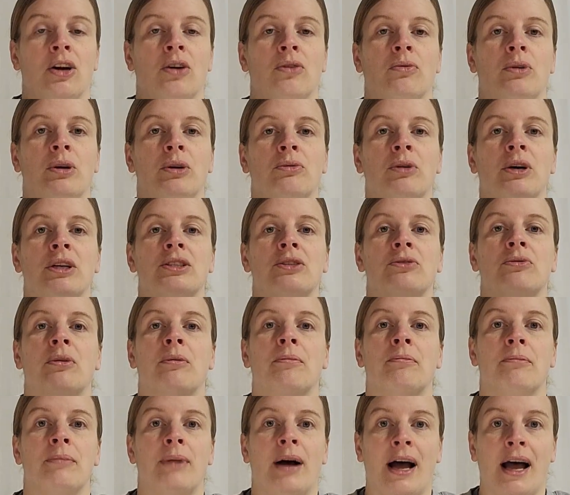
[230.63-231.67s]
We want to
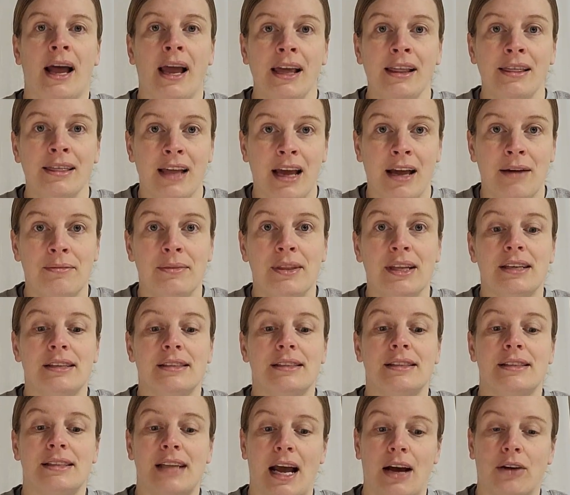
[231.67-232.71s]
remind them that
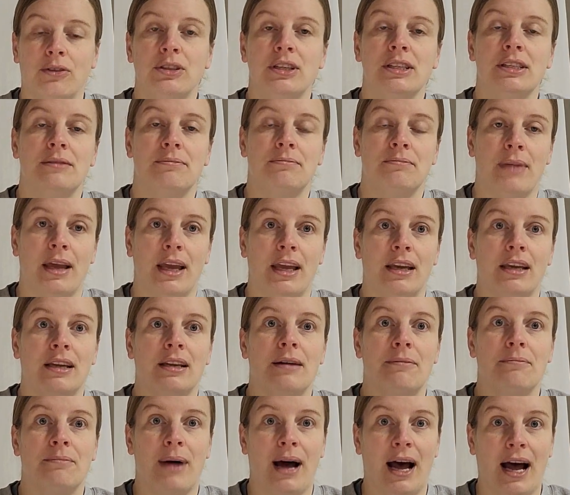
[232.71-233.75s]
sound is
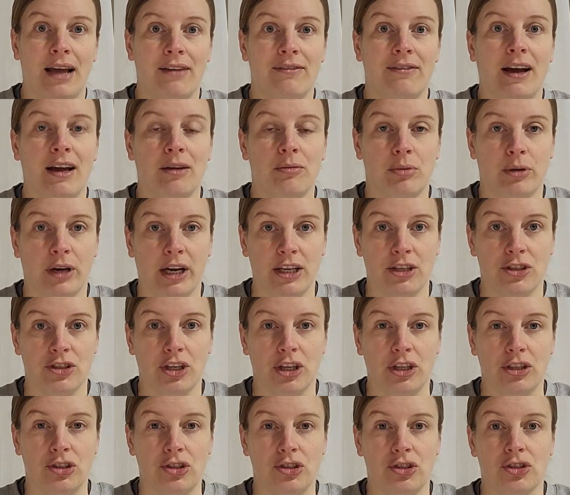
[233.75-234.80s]
made by
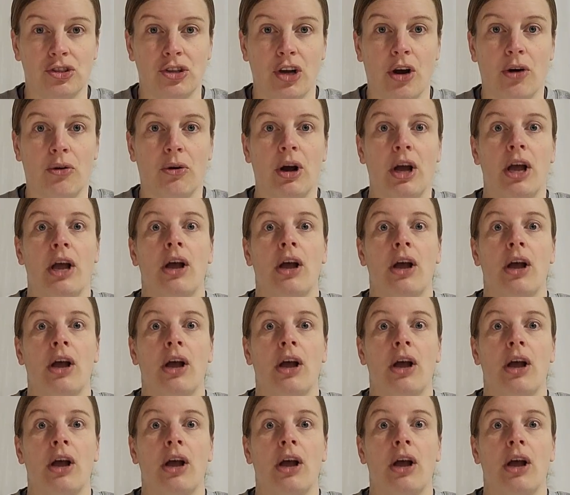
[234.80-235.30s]
vibration. So